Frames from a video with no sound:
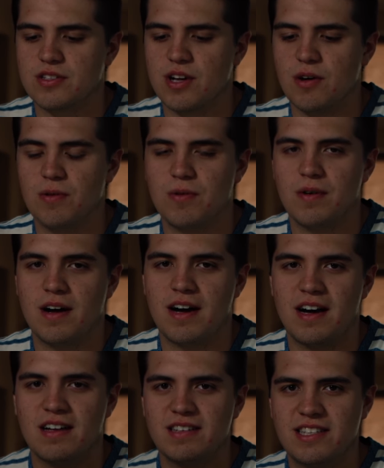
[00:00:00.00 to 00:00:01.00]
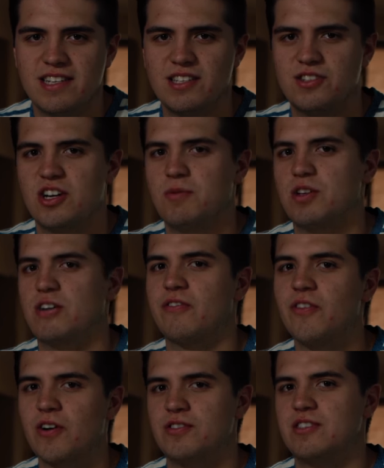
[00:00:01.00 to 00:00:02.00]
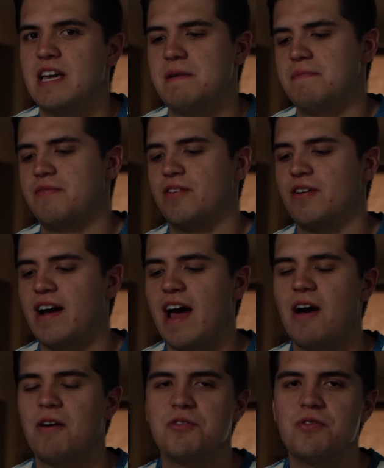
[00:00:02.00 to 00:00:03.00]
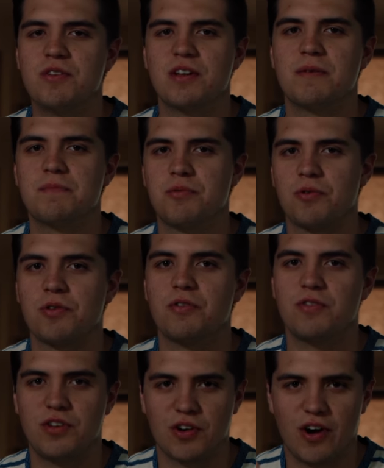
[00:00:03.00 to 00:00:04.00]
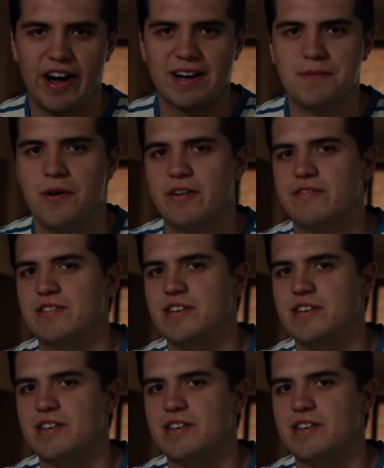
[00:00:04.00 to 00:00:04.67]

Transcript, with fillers: So uh, let's get started with our first tip for how you can improve your automotive